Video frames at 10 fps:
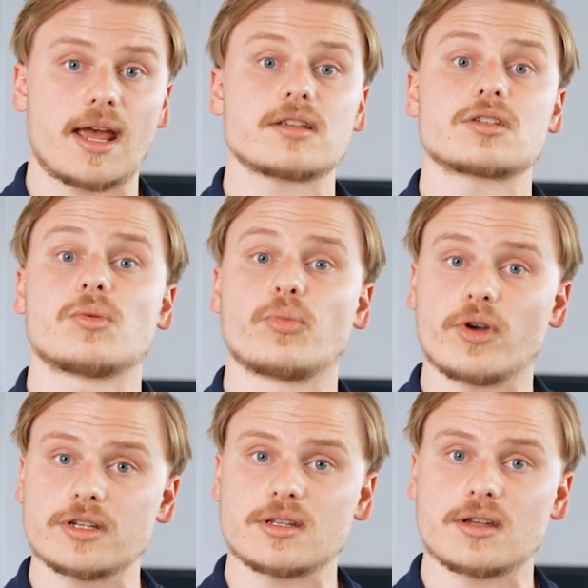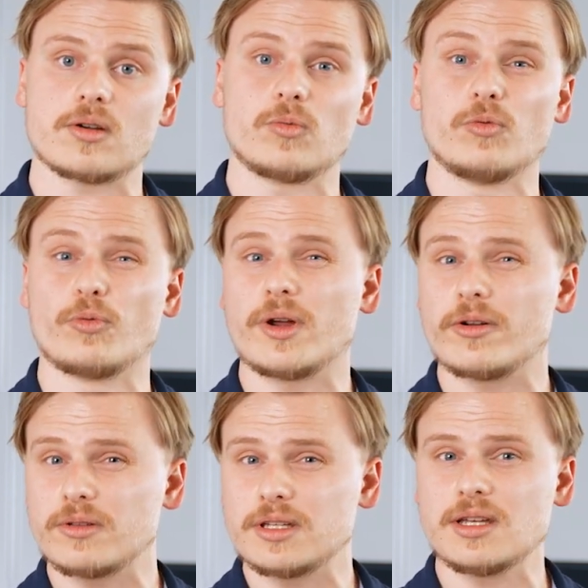as compressed air will
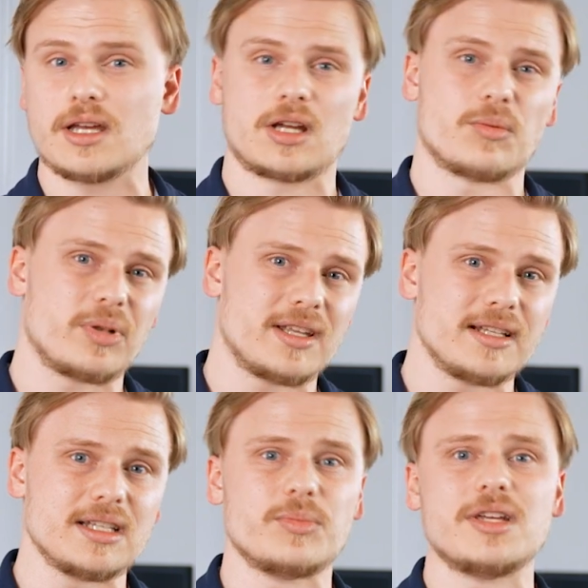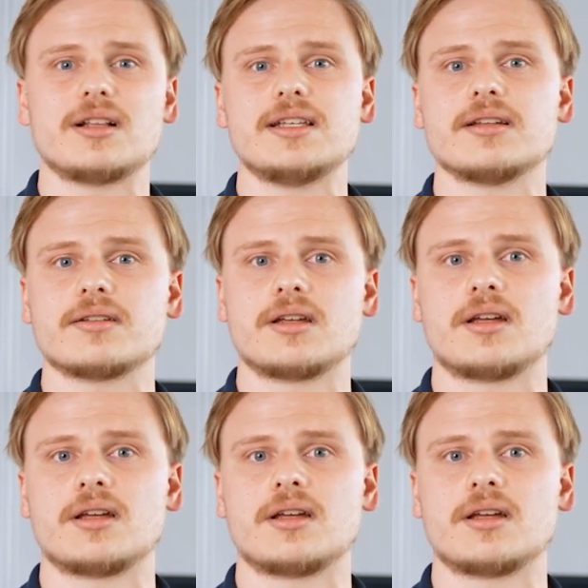rarely completely be clean.